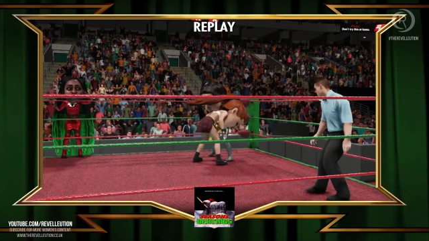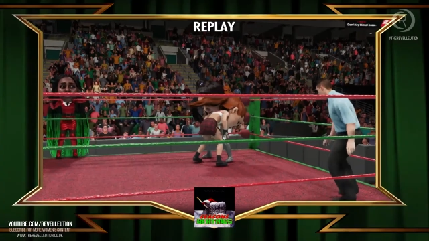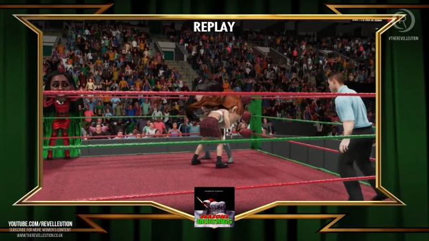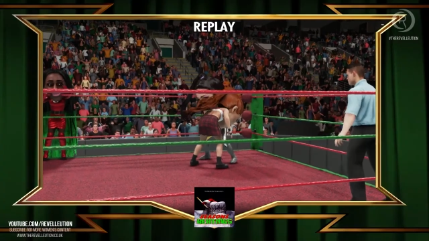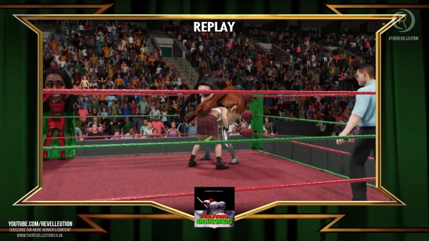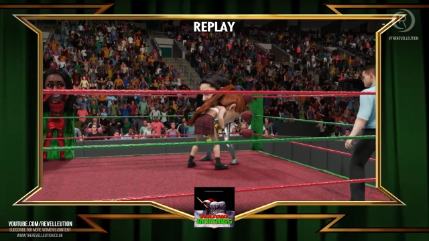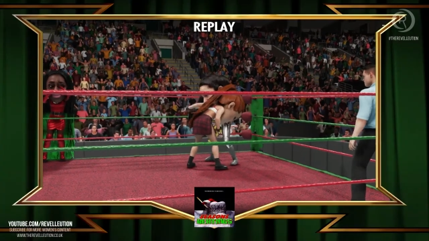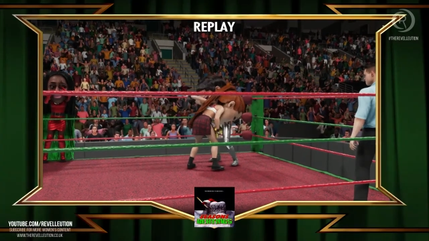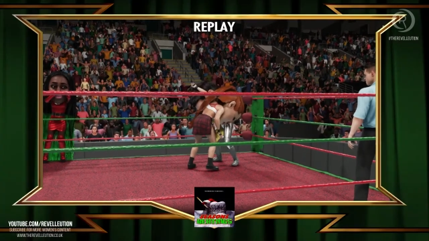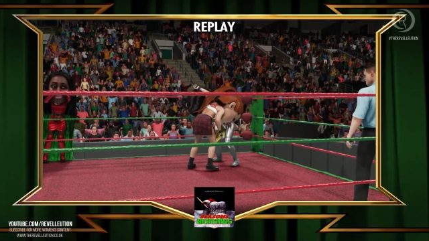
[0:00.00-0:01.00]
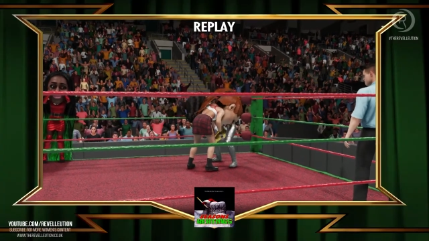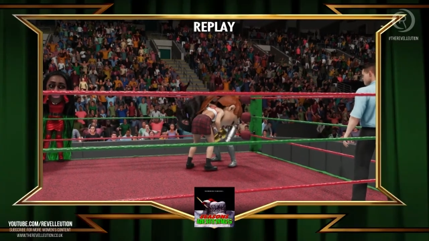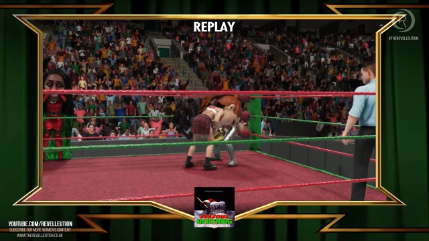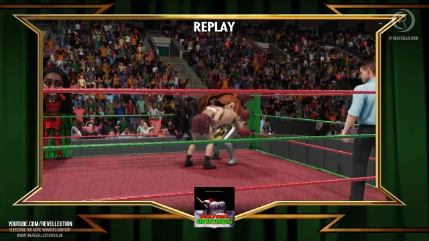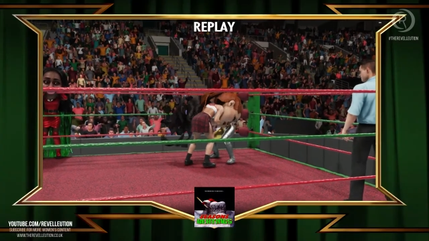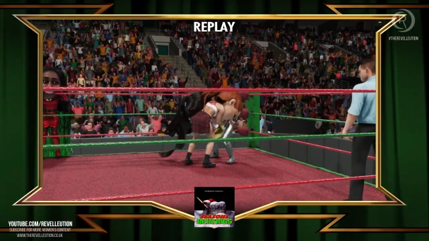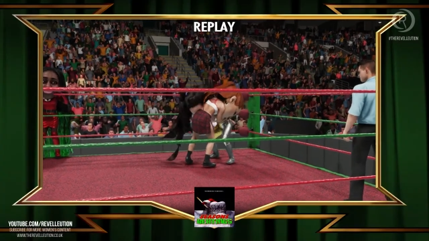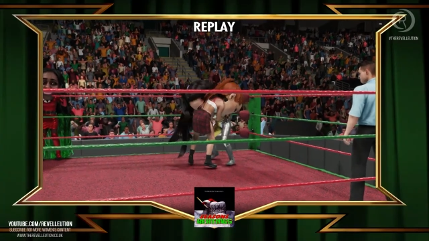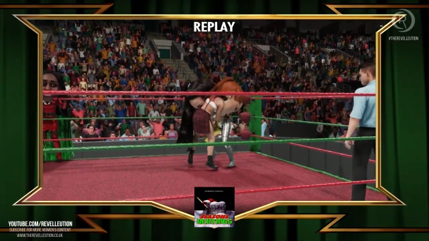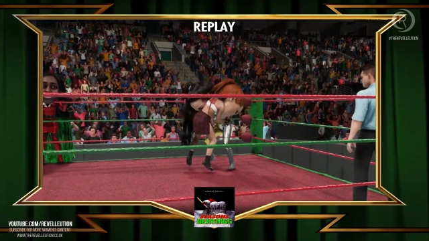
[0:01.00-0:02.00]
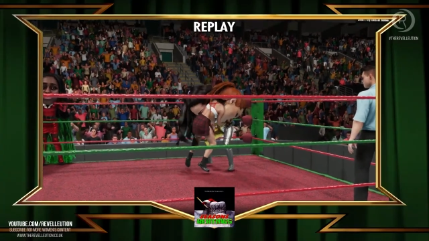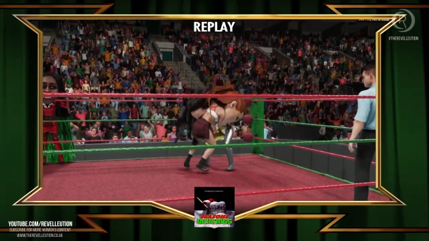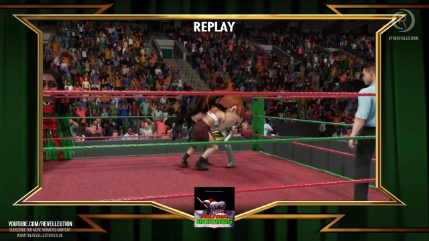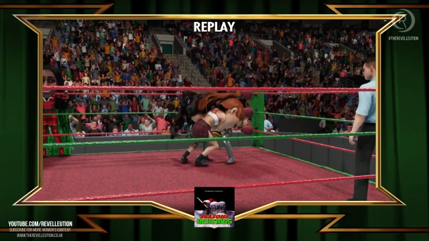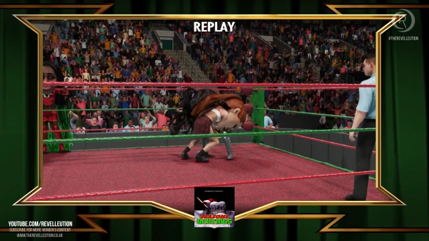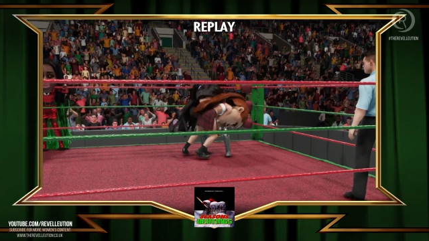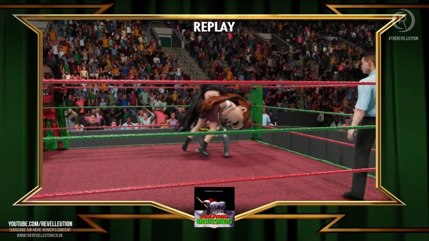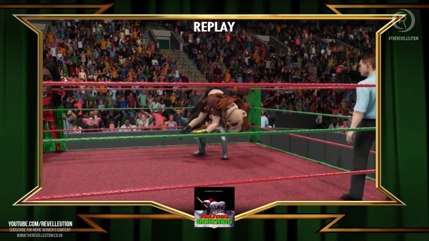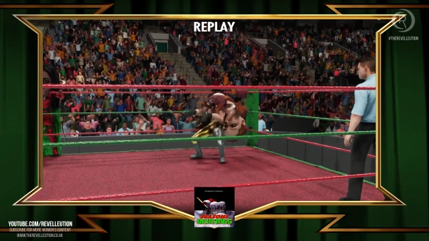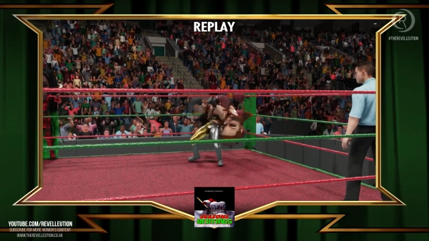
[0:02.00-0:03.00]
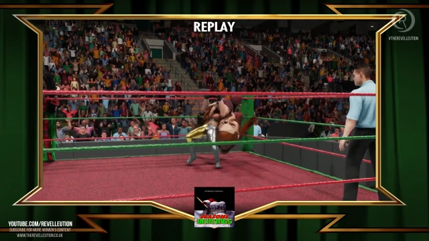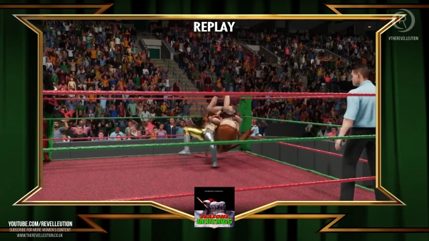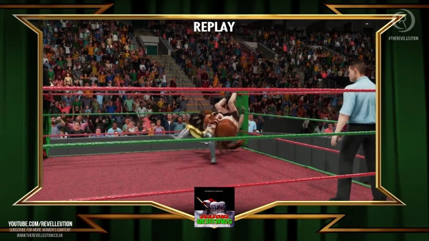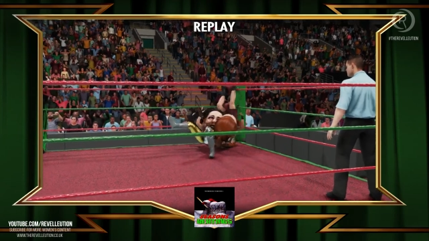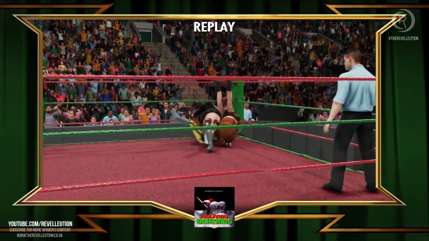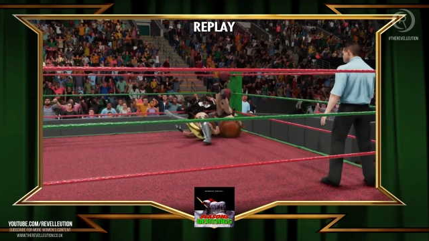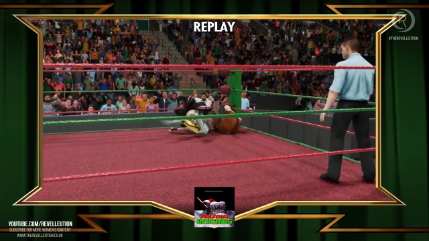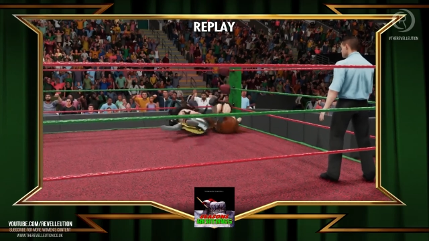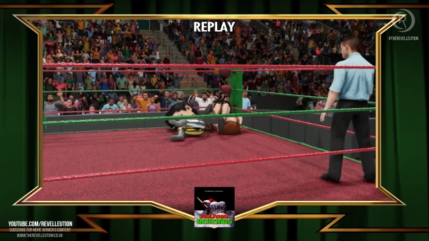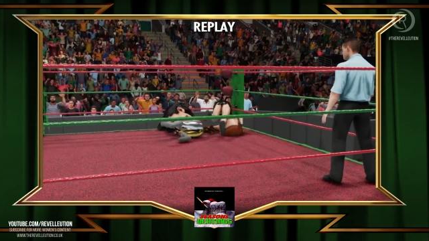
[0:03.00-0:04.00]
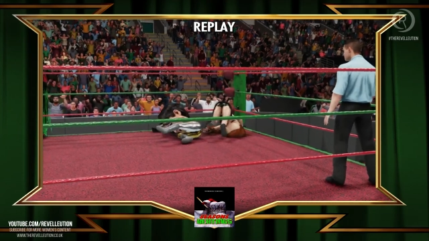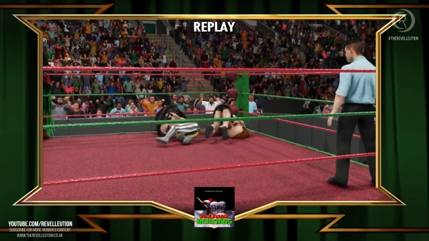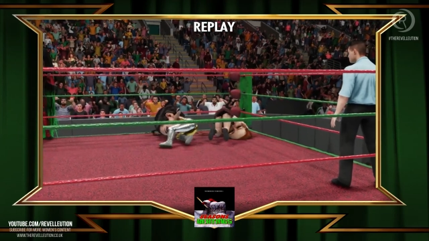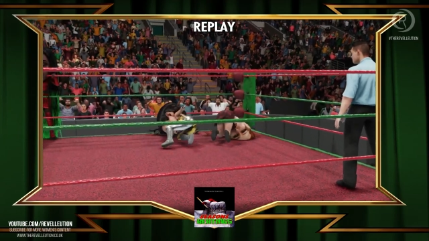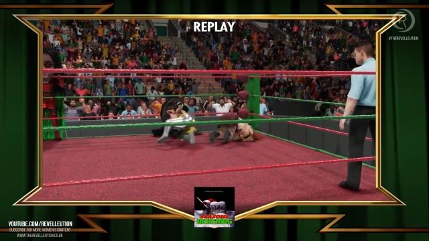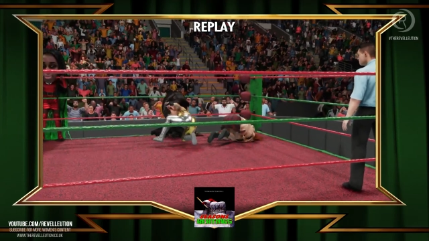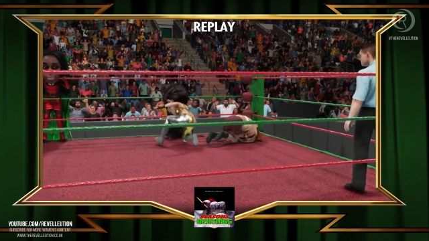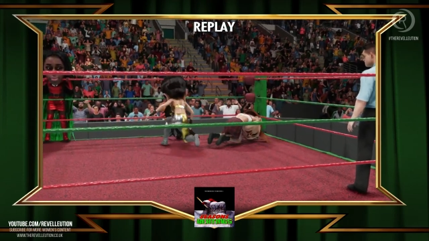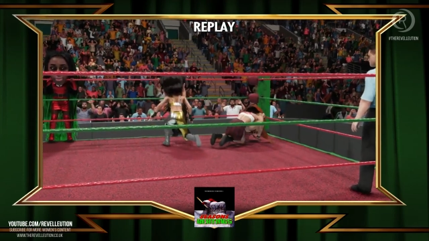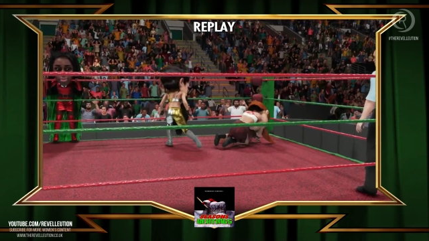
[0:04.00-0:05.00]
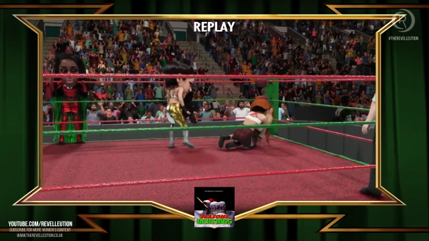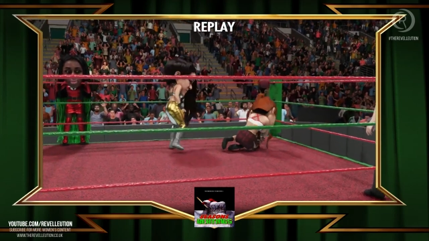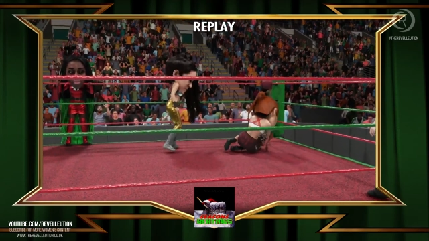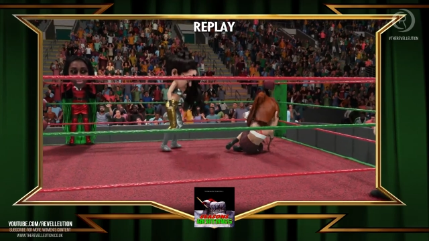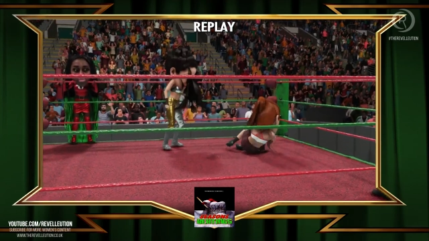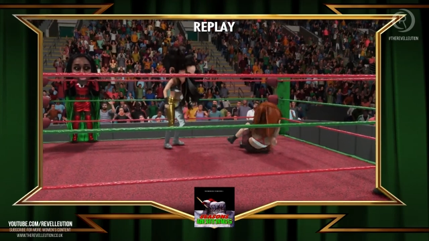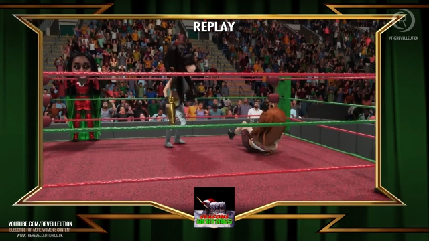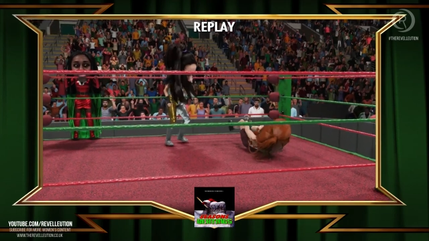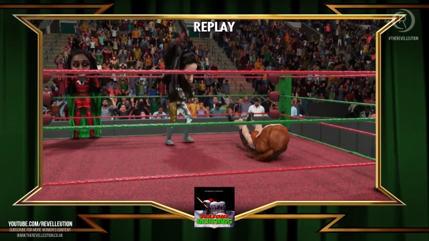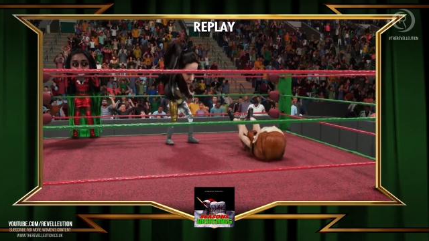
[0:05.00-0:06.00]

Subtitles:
Nobody's mouth can be seen.